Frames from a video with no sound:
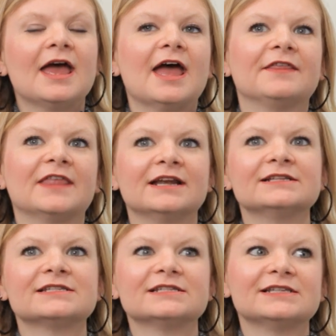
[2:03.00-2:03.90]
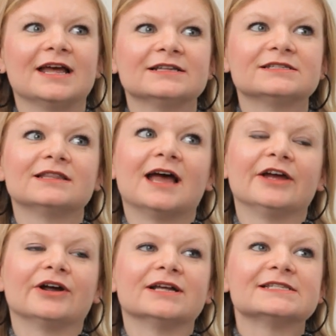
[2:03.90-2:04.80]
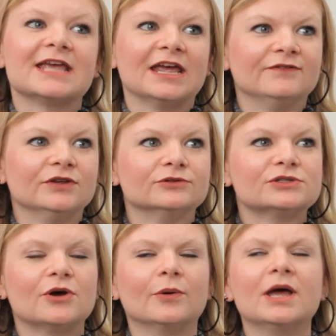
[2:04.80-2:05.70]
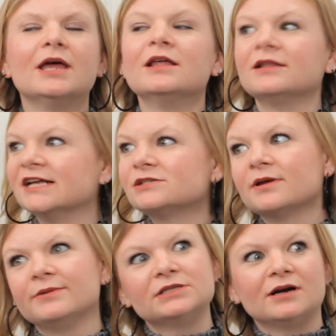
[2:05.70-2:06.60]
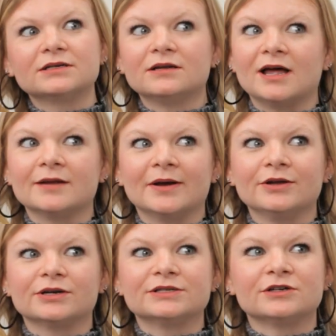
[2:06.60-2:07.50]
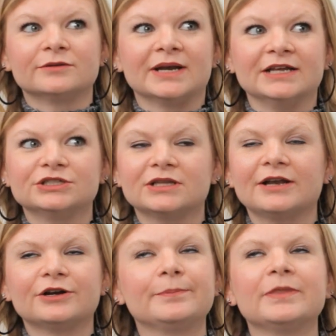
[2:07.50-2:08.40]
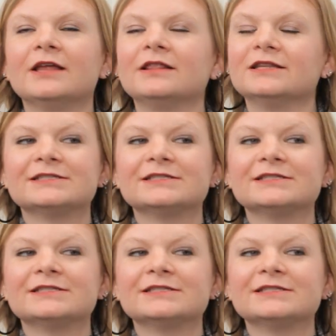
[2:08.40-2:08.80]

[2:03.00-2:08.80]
and that is the status that the IRS gave you. So last week we talked a lot about your determination letter. This